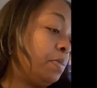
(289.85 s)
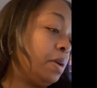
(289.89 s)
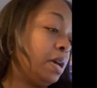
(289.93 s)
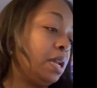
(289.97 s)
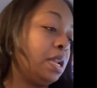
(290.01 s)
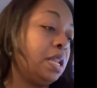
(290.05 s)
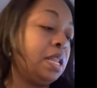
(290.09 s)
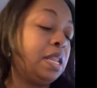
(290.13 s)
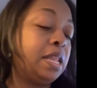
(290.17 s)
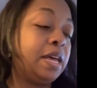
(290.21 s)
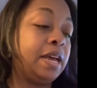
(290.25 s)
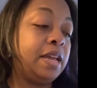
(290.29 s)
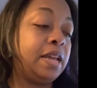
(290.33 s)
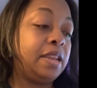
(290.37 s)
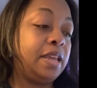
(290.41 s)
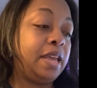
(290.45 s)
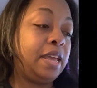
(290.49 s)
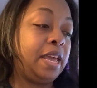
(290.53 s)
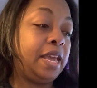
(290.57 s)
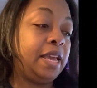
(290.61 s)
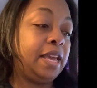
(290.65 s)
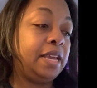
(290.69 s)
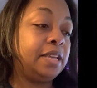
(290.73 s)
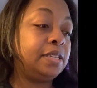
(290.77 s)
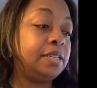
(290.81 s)
I'm gonna let
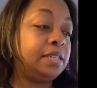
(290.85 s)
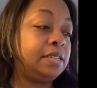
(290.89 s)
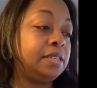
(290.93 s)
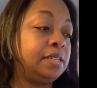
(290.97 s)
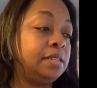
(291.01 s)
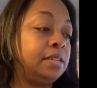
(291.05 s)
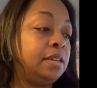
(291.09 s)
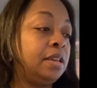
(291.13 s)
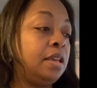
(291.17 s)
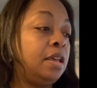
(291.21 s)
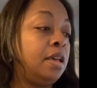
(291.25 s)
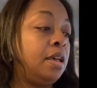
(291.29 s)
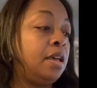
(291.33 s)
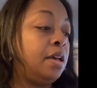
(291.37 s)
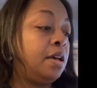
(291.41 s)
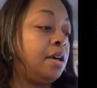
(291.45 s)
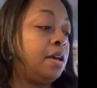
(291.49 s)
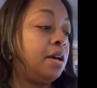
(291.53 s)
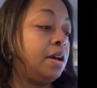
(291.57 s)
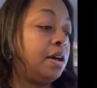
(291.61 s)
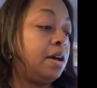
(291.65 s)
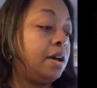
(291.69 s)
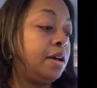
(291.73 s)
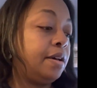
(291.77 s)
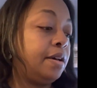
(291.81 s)
Ace
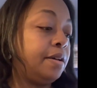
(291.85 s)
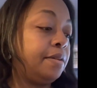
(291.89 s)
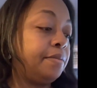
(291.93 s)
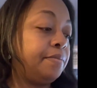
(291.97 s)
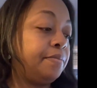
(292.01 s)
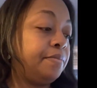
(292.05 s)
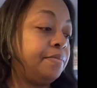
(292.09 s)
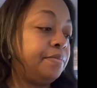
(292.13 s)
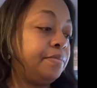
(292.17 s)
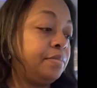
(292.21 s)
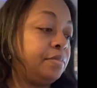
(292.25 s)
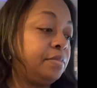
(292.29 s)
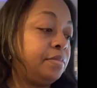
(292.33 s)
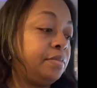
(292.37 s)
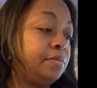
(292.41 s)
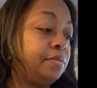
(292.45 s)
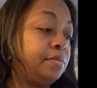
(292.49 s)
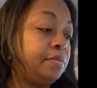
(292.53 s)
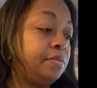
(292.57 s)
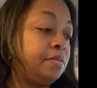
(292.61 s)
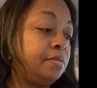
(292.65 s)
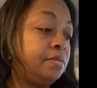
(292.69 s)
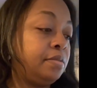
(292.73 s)
um, Wait.